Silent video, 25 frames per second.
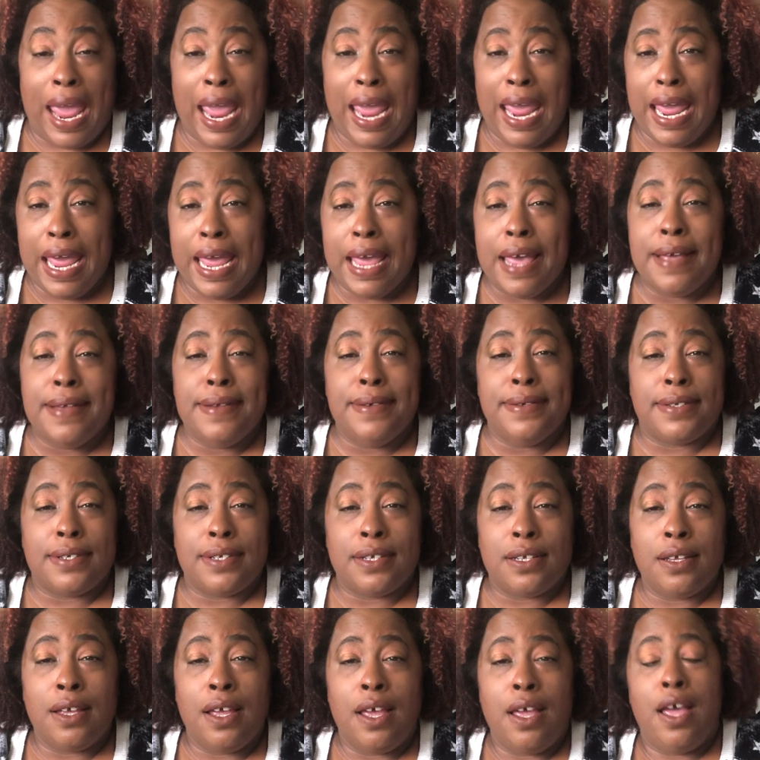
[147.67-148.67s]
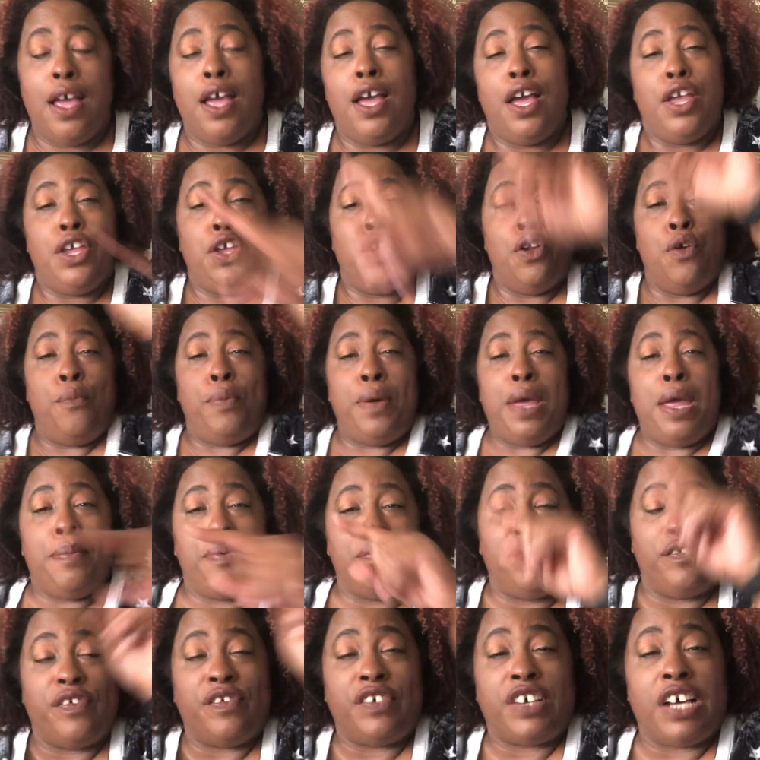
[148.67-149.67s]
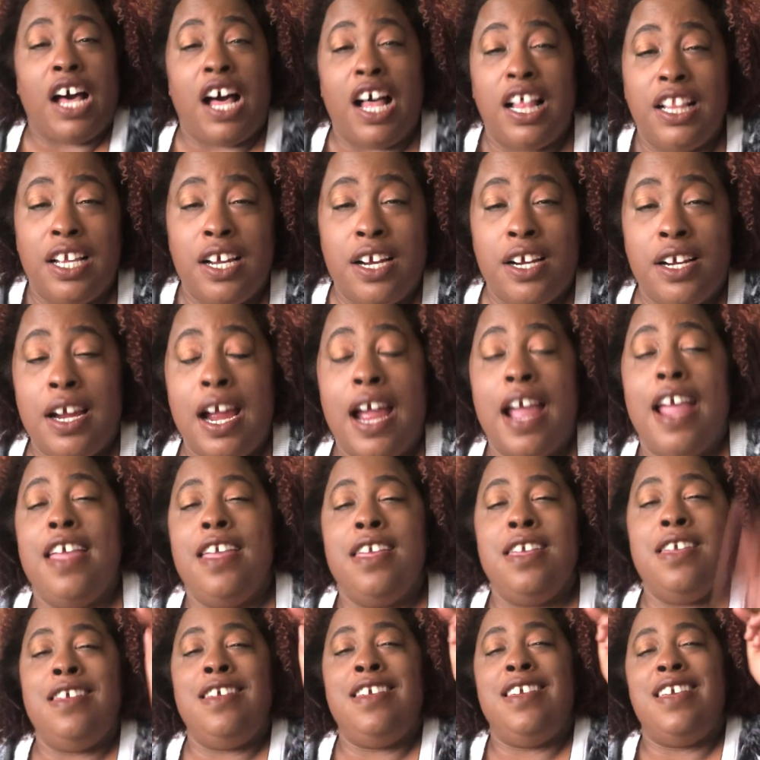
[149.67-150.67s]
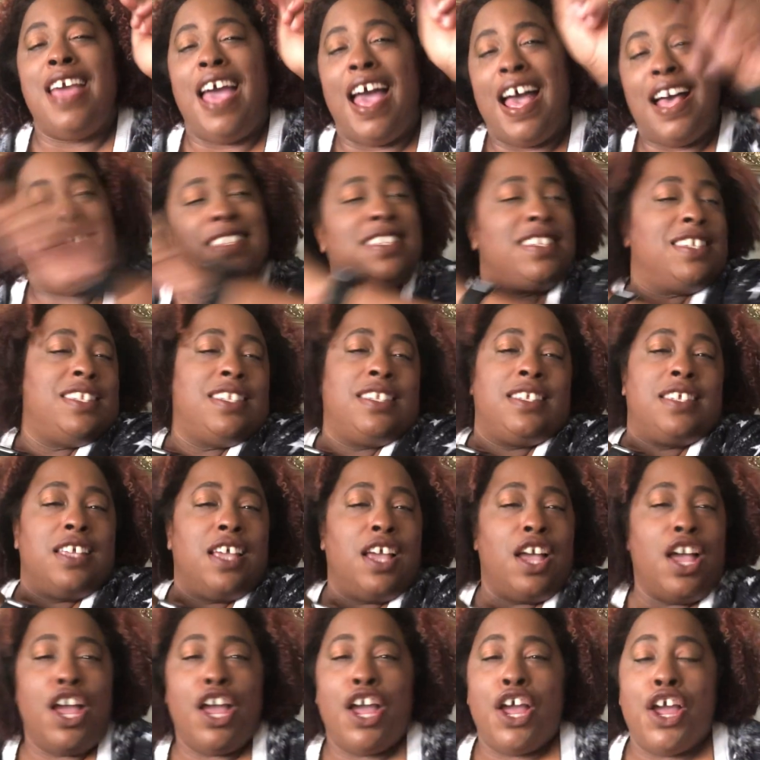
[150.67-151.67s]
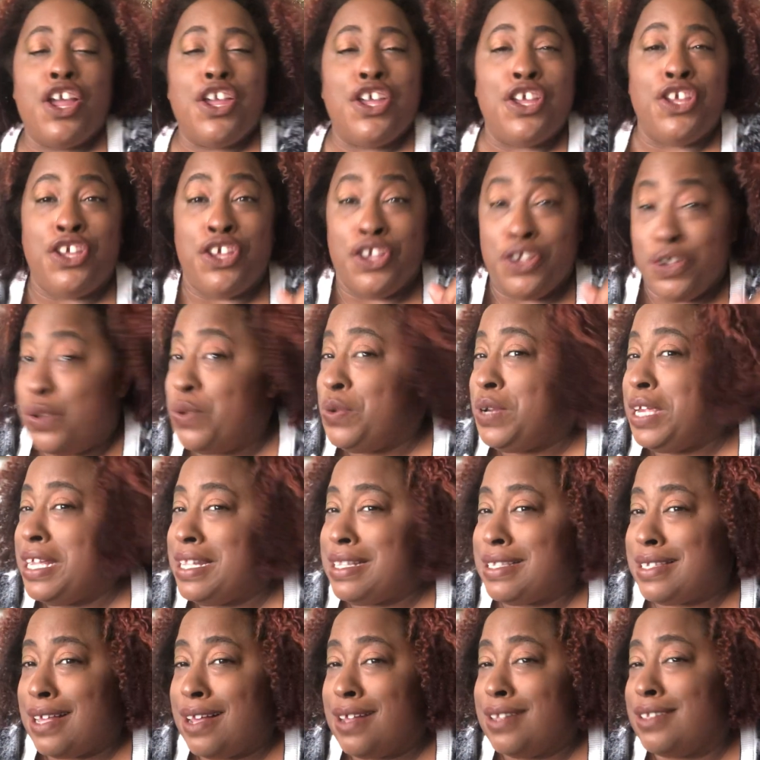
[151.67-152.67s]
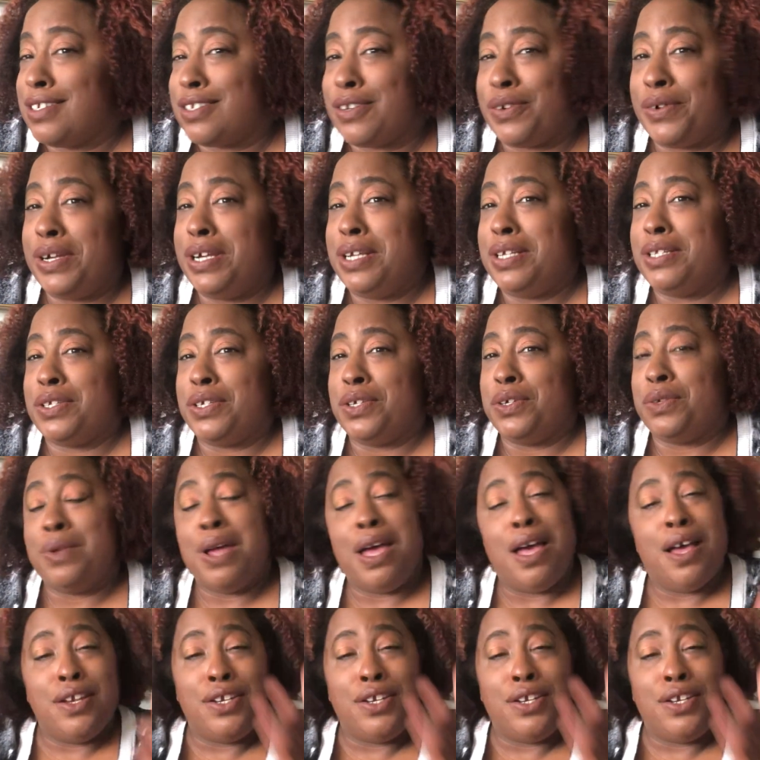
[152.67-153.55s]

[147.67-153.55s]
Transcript: And you people of color, yes, you need sunscreen too.